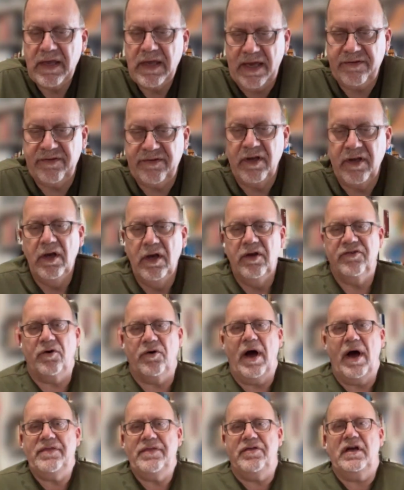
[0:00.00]
Yes.
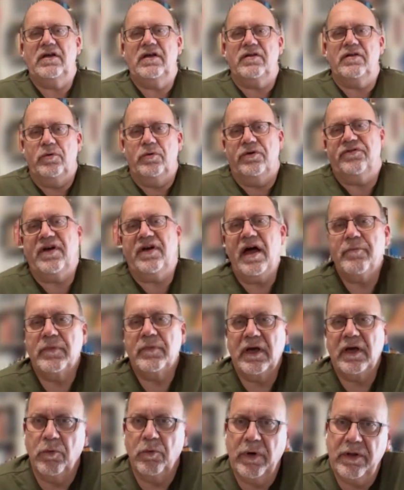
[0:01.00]
So I think that what's
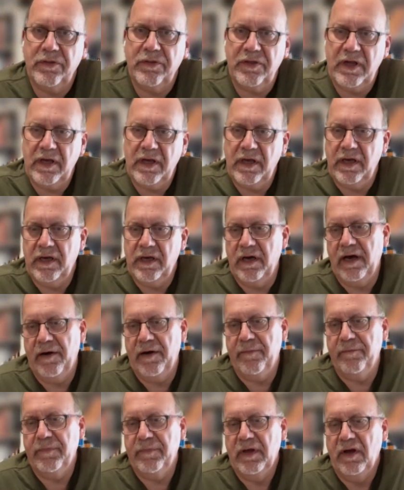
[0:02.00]
happening with the
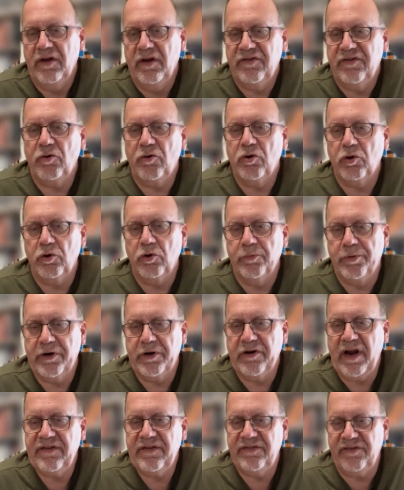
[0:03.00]
um, so called
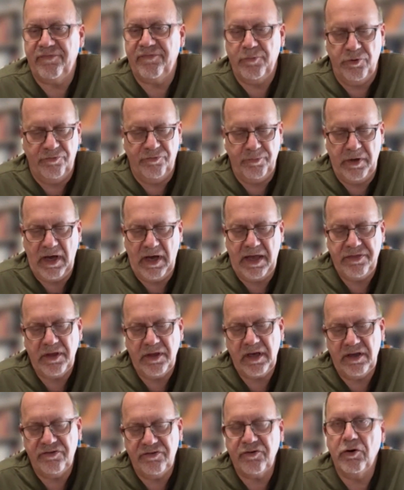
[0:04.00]
progressive movement, I
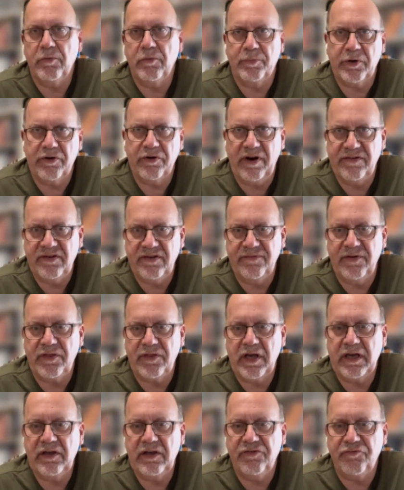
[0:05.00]
think it's not progressive, I
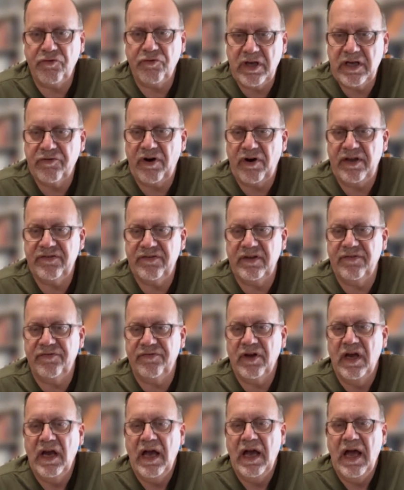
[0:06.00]
think it's
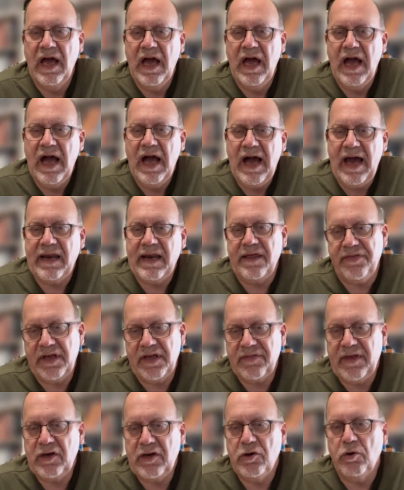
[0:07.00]
regressive. And I
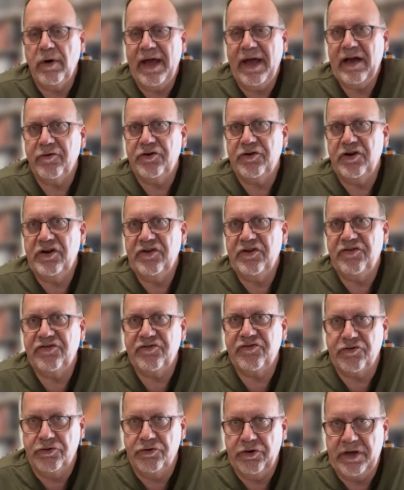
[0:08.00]
think they know how to
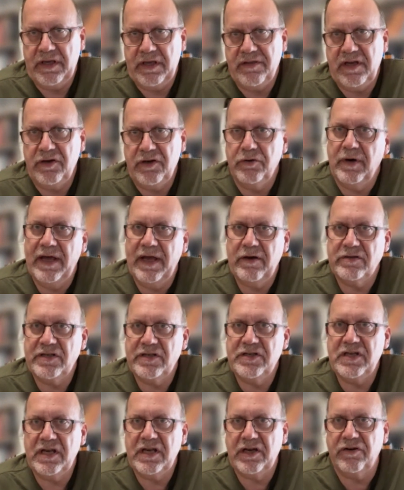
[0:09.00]
destroy, they know how
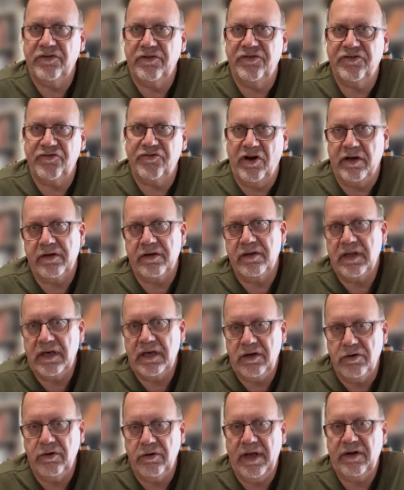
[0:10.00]
to deconstruct,
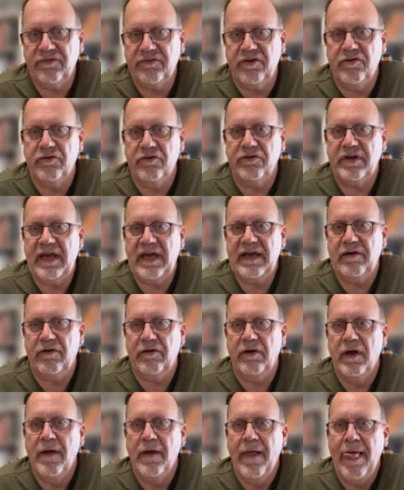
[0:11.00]
they know how to knock
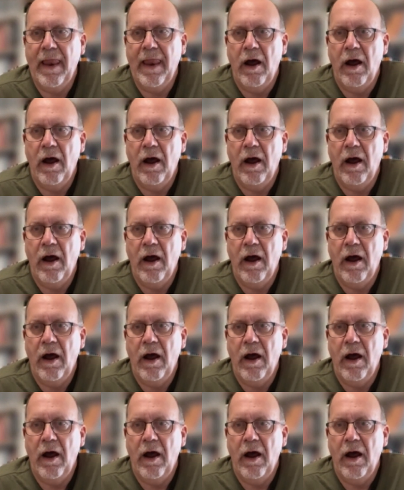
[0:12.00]
down,